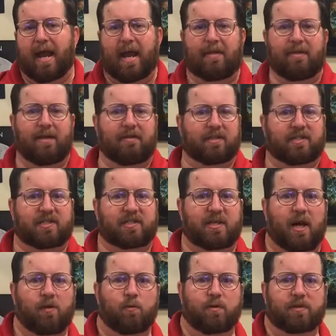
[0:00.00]
and then the
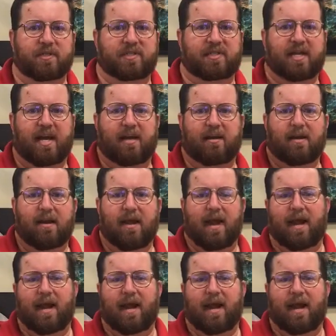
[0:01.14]
sun will set